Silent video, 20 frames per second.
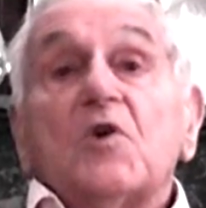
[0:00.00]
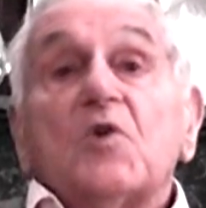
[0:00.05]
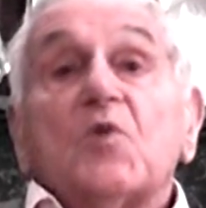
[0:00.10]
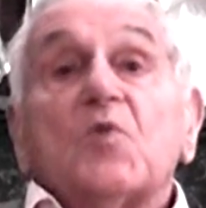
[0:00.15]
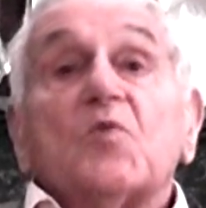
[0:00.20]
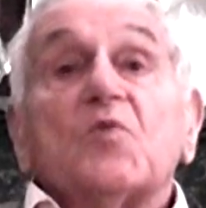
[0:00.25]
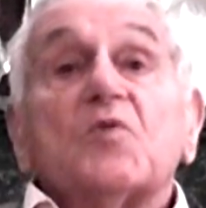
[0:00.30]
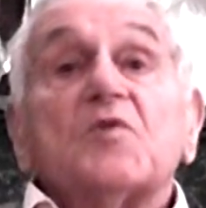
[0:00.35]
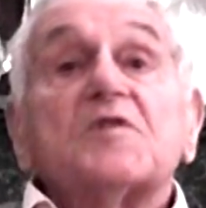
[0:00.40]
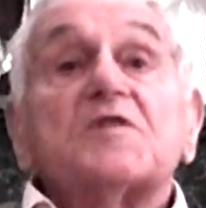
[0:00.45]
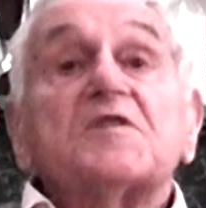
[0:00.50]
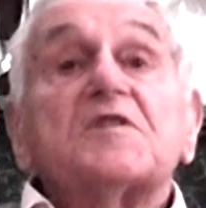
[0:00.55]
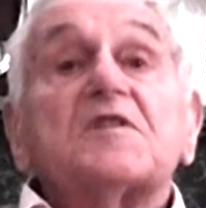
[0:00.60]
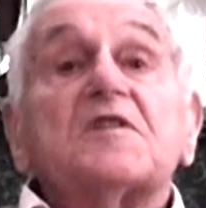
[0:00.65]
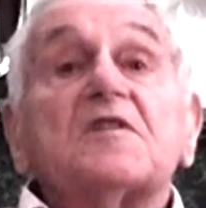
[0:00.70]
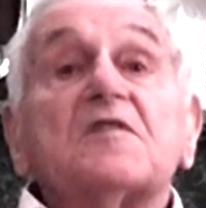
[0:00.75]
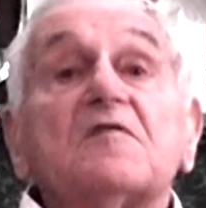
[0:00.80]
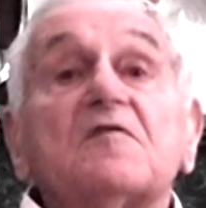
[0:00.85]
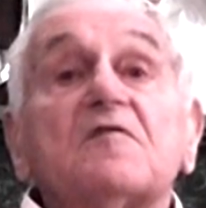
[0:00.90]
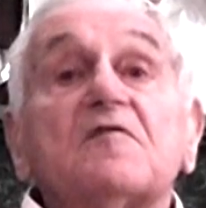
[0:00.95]
With
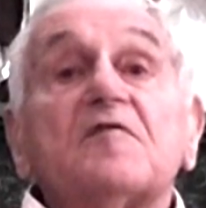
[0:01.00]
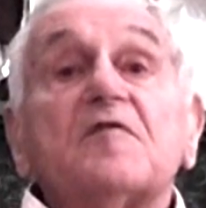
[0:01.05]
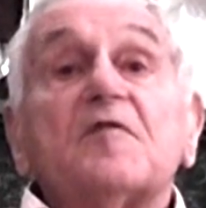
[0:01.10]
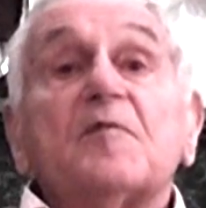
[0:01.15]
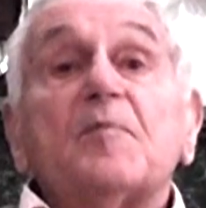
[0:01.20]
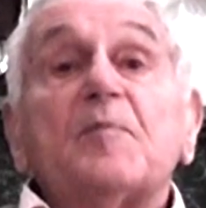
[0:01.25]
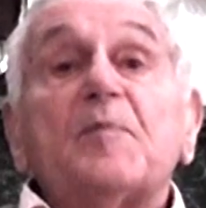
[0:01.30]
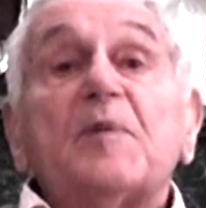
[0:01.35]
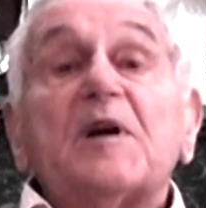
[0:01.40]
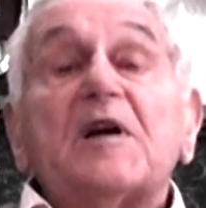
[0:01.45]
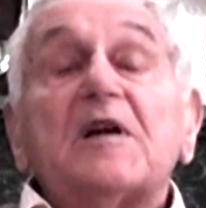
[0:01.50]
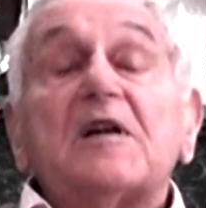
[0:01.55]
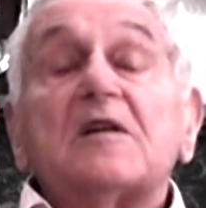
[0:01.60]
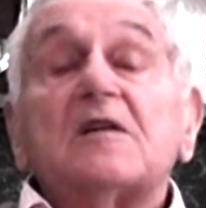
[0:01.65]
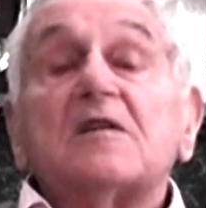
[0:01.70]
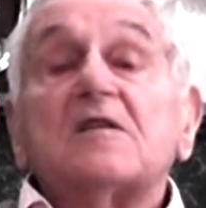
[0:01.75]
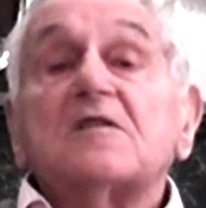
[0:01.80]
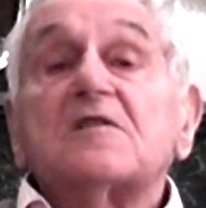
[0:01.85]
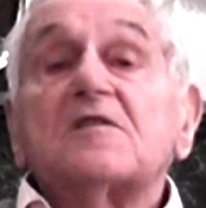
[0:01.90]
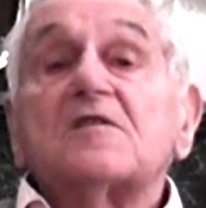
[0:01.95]
silver
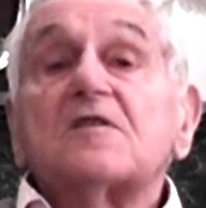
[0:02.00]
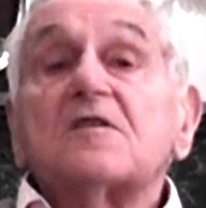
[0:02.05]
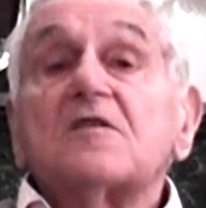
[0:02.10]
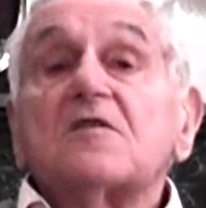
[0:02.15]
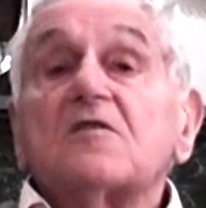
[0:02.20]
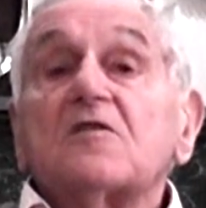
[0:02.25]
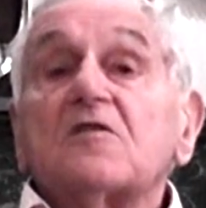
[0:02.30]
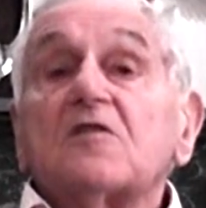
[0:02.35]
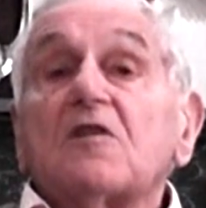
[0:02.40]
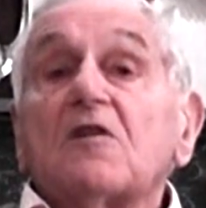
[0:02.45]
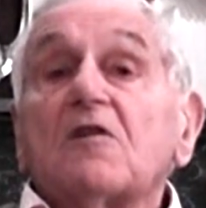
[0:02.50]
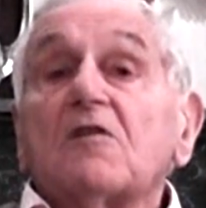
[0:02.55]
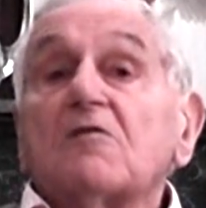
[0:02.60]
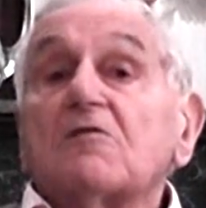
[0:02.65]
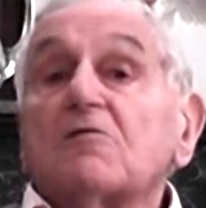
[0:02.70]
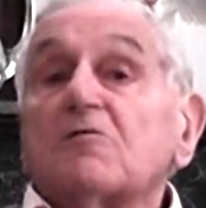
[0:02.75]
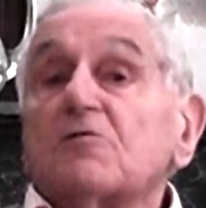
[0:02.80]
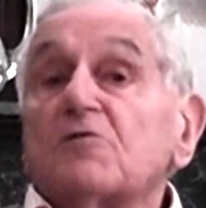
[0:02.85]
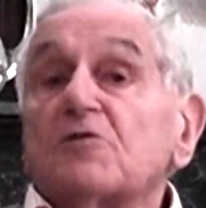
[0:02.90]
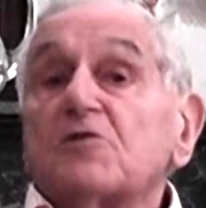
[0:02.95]
bells and
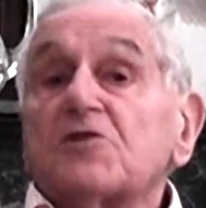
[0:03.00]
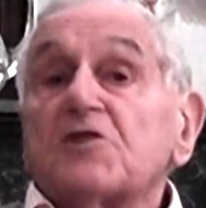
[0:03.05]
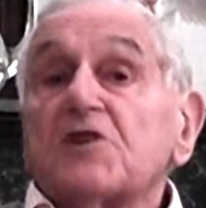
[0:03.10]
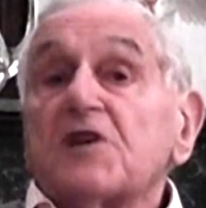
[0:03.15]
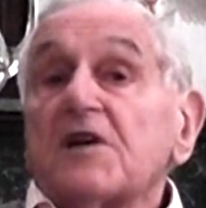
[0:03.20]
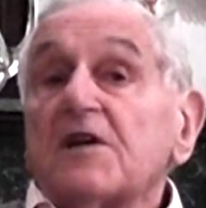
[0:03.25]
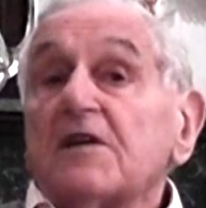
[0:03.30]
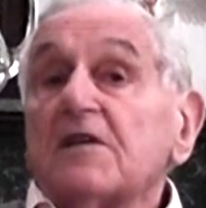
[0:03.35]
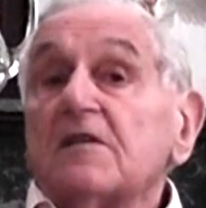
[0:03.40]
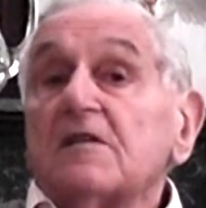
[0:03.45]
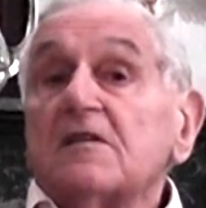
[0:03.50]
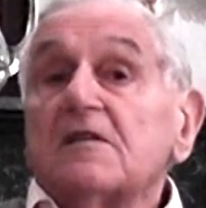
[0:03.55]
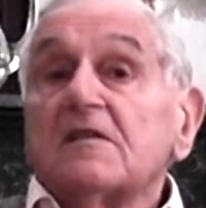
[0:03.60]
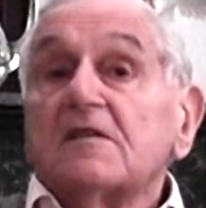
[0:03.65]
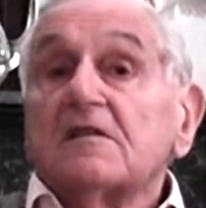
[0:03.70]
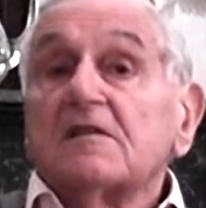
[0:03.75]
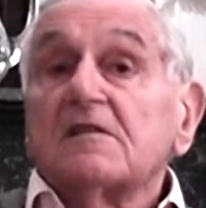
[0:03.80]
cockle shells